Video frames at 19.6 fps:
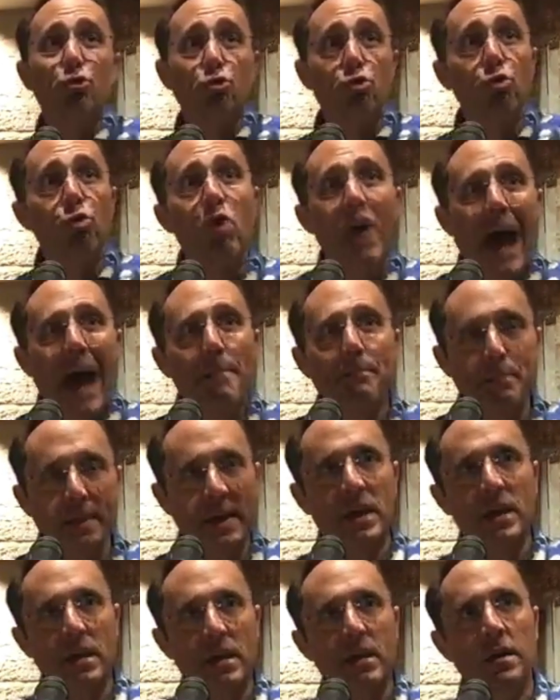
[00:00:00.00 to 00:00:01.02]

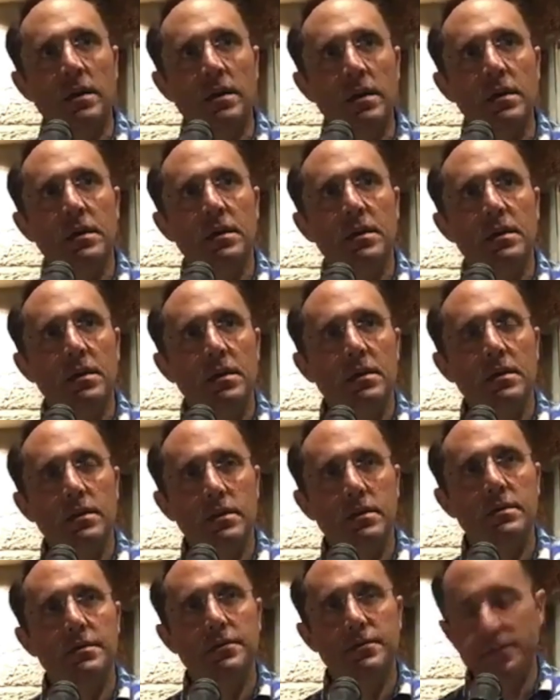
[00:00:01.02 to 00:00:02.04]
wrapping
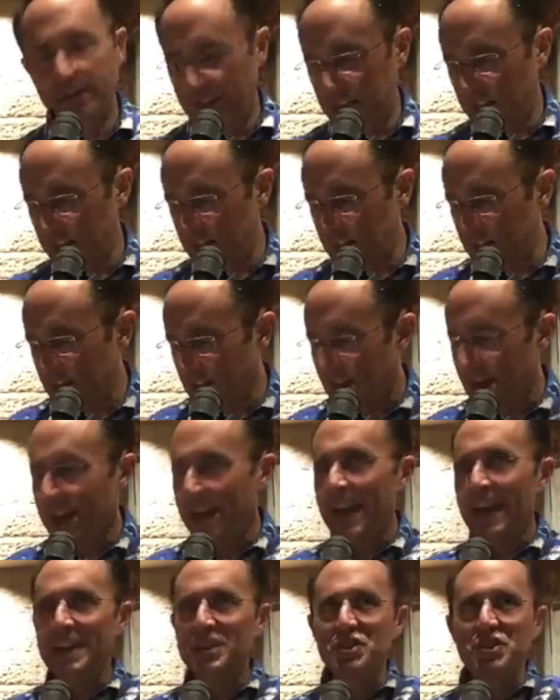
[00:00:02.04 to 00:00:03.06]
tefillin.
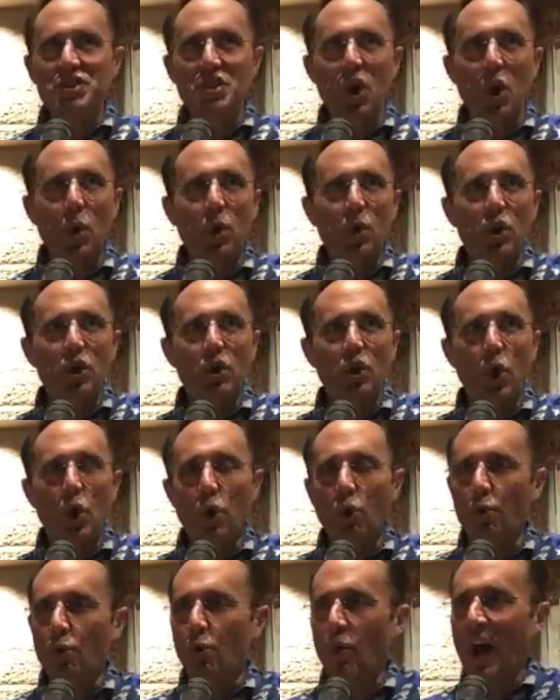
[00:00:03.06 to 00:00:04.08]
And so
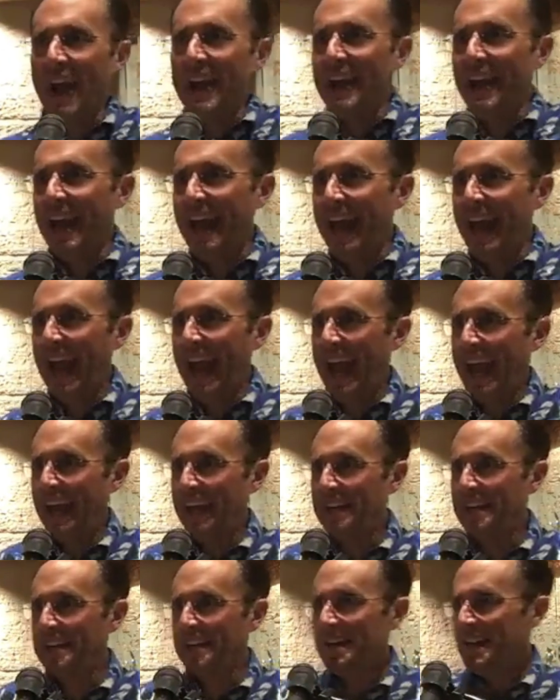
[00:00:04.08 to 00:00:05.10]
your right
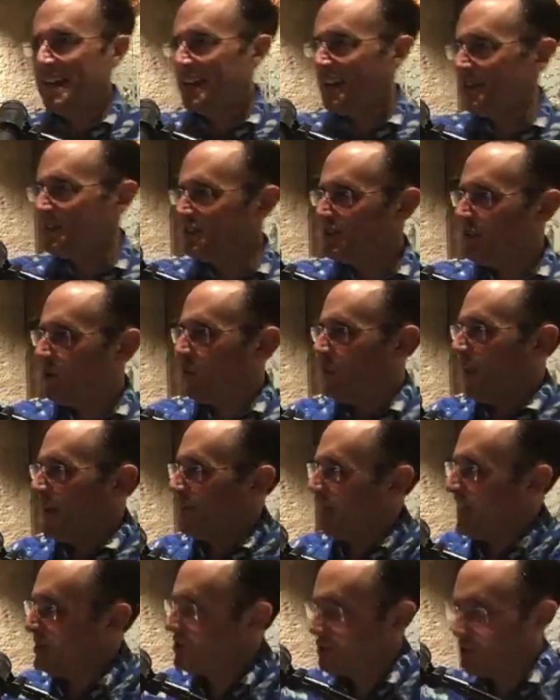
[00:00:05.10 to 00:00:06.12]
hand is the one
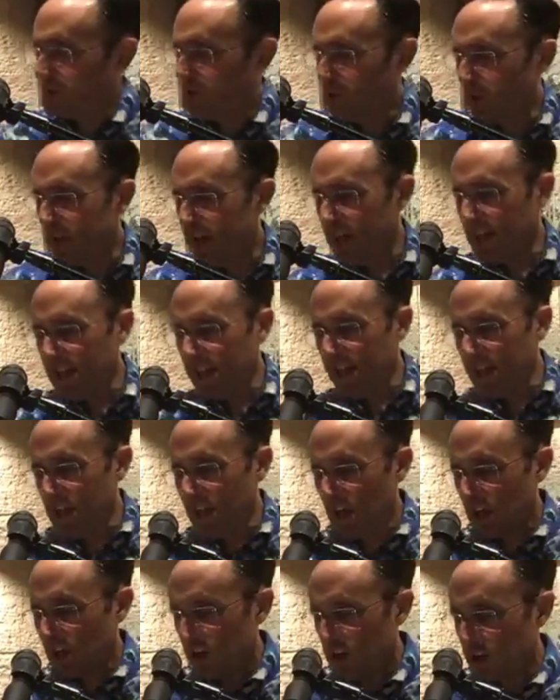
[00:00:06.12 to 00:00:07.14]
that's
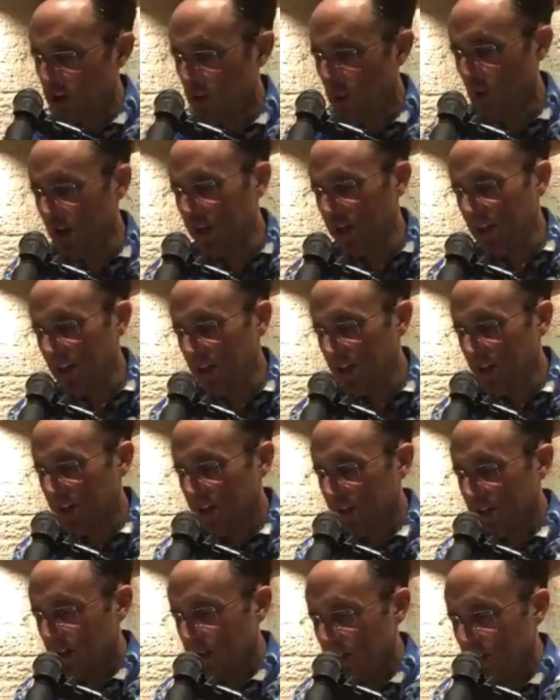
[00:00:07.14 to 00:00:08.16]
really
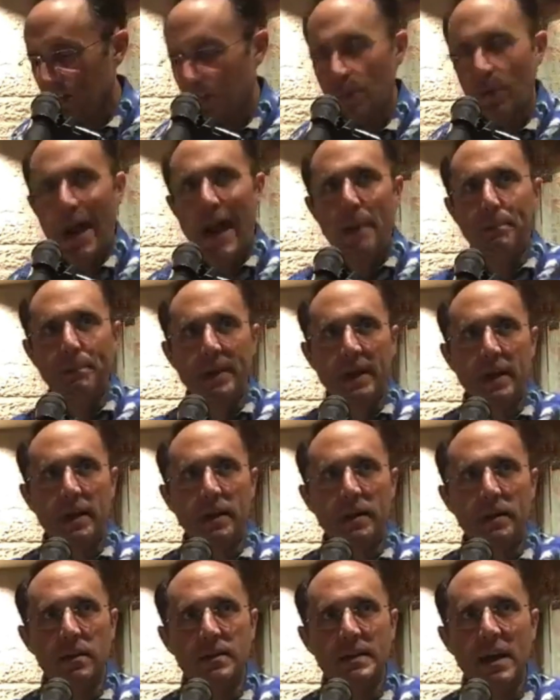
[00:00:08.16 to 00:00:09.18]
doing the wrapping.
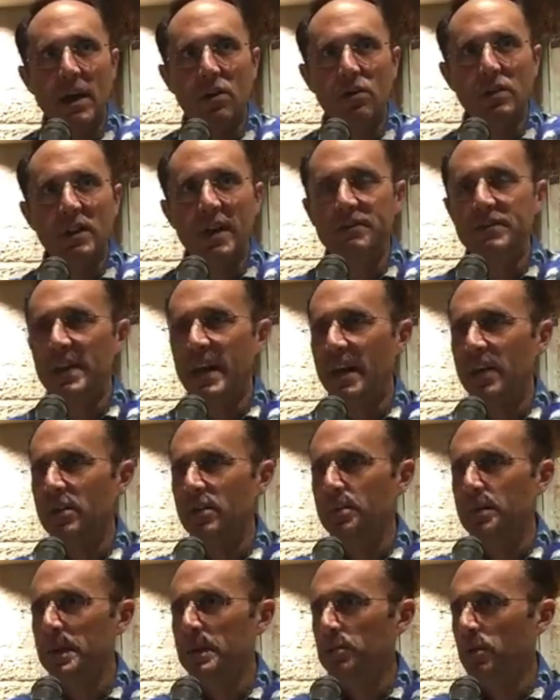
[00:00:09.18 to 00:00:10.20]
Now,
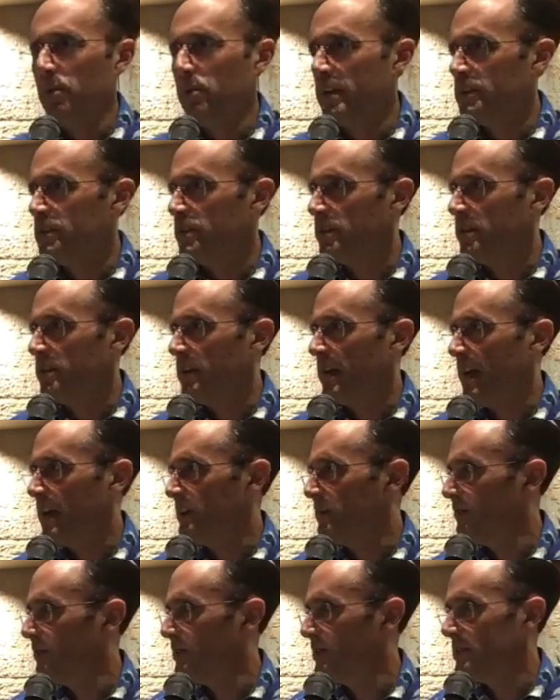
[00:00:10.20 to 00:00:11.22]
left-handed people, raise your
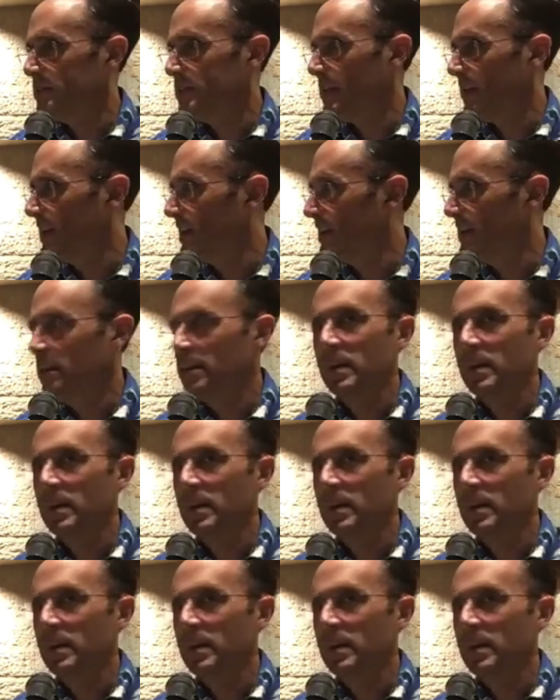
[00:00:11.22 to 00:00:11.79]
hands for a second.